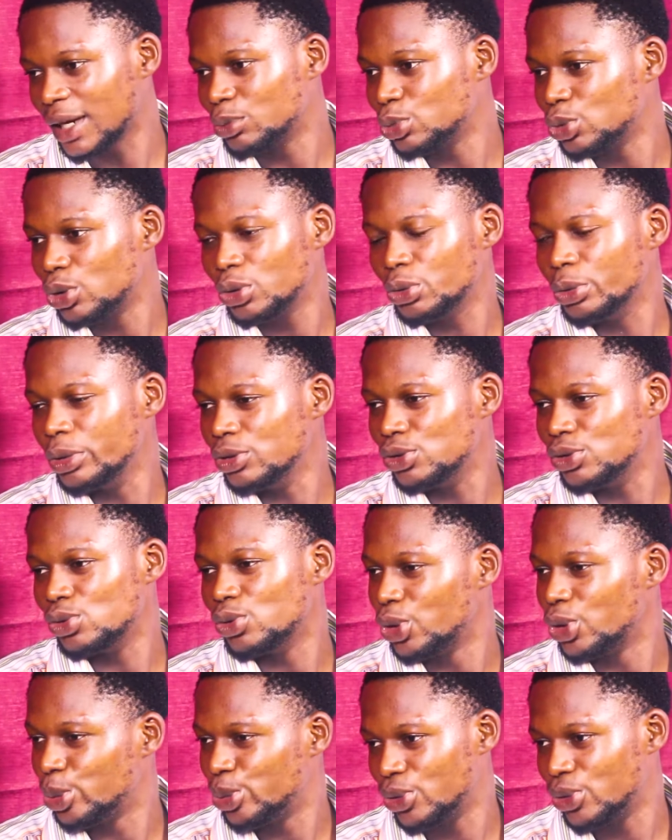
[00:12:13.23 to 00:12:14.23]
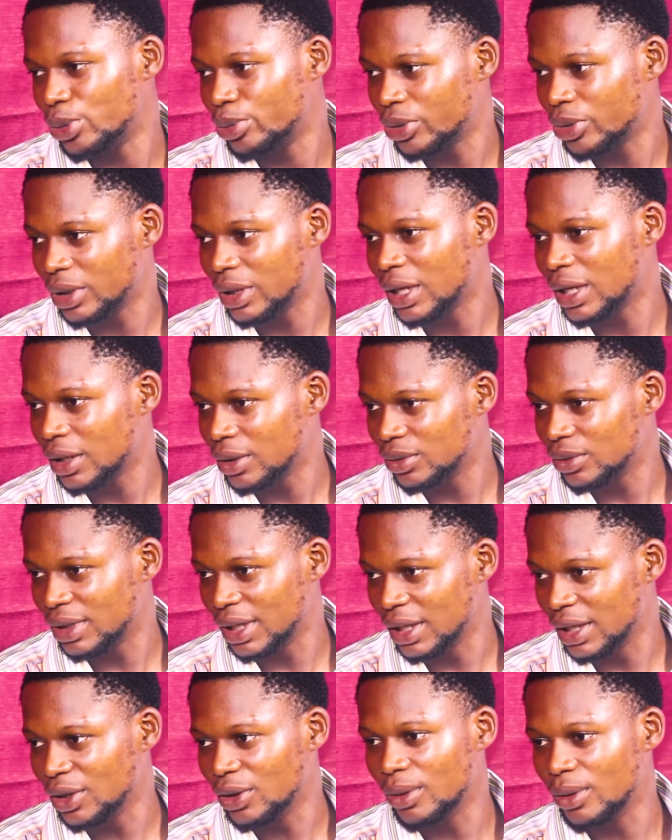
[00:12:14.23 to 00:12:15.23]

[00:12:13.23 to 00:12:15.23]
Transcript: I'm not going to help your brother, okay?